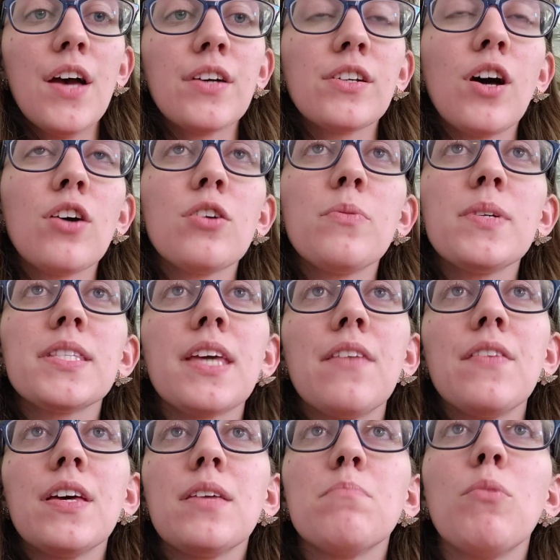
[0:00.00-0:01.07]
Connor was
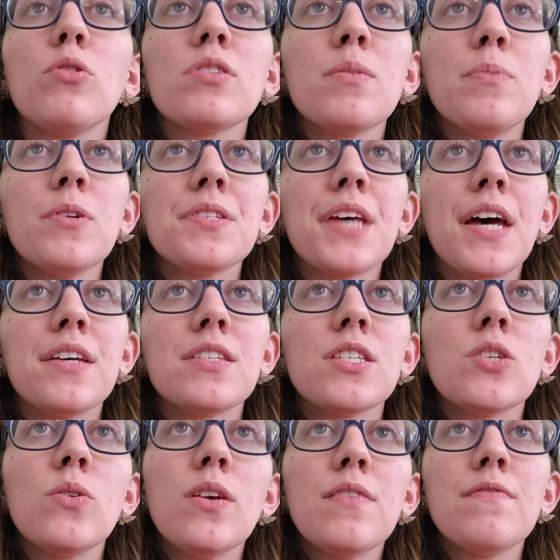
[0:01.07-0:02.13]
given multiple tests
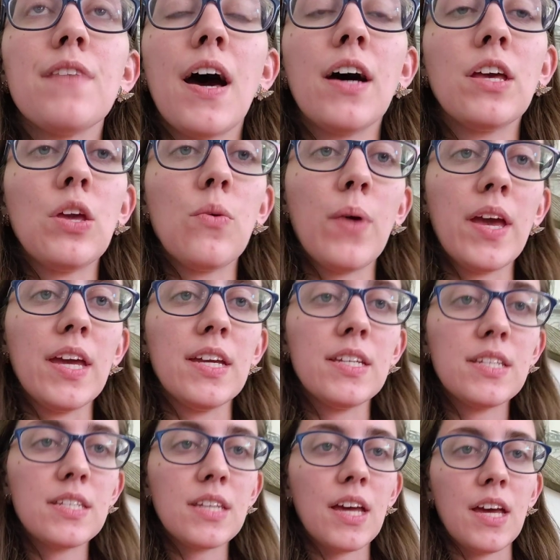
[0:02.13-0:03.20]
to
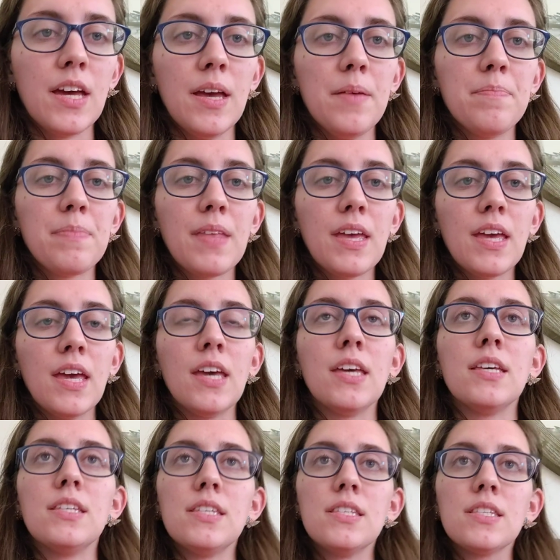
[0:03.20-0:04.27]
evaluate
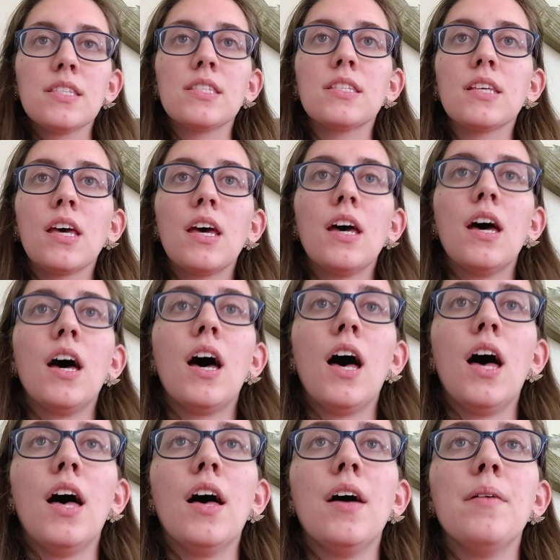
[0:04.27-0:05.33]
his
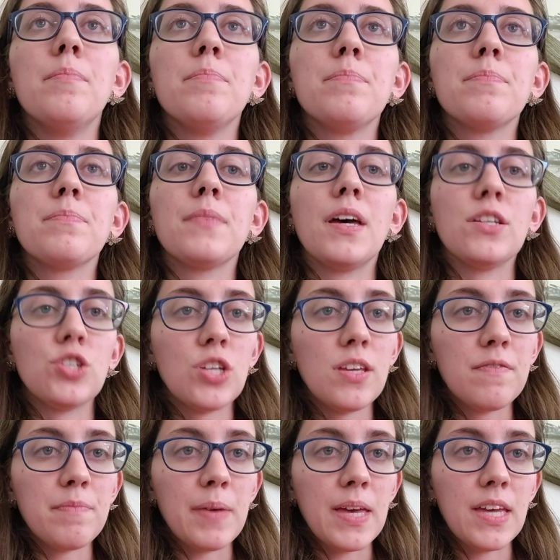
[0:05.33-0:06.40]

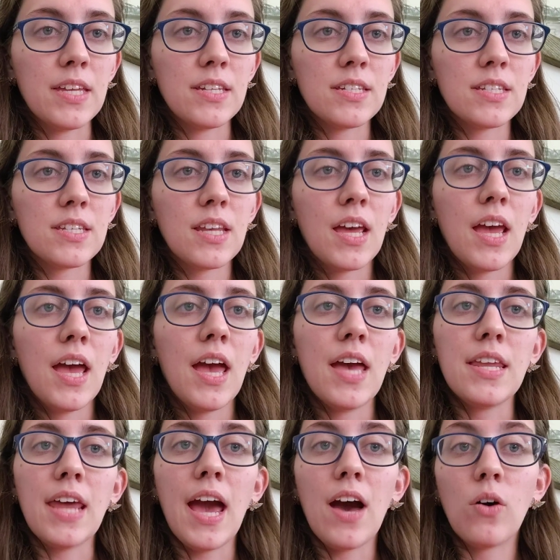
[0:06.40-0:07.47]
achievement
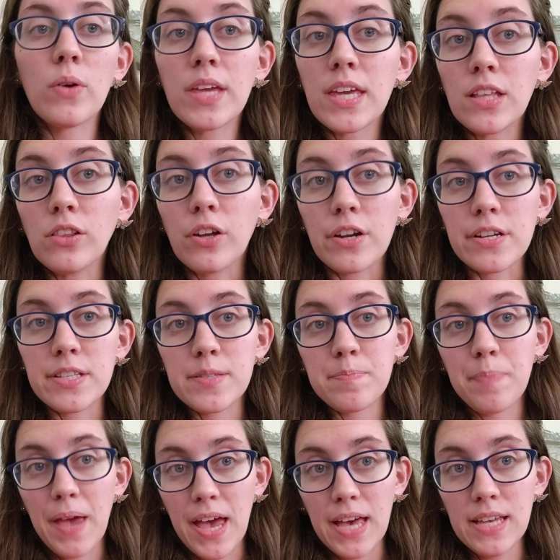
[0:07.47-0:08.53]
and how he learns
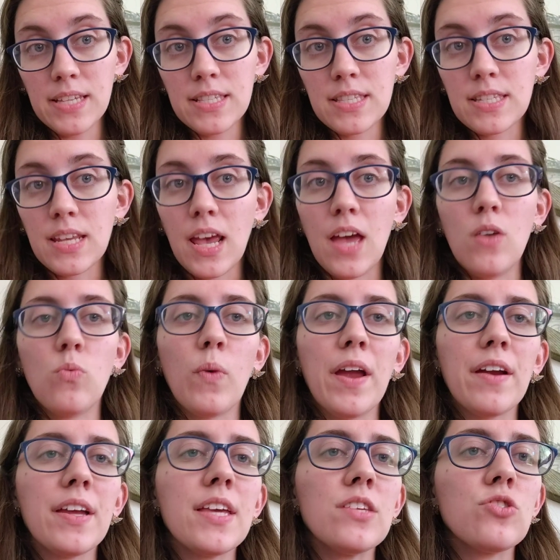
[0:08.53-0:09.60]
best and
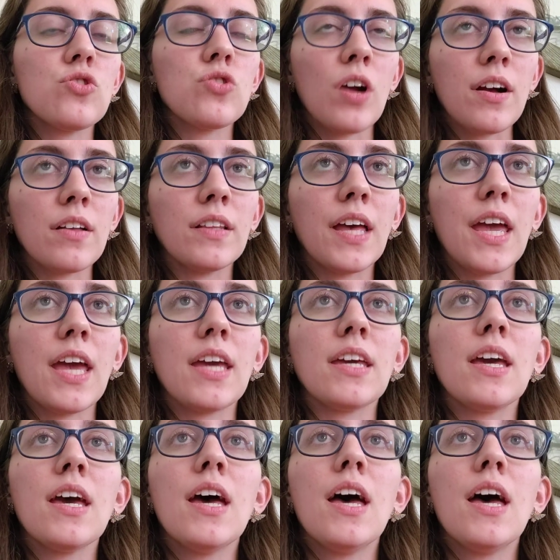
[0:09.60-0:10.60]
where he's struggling.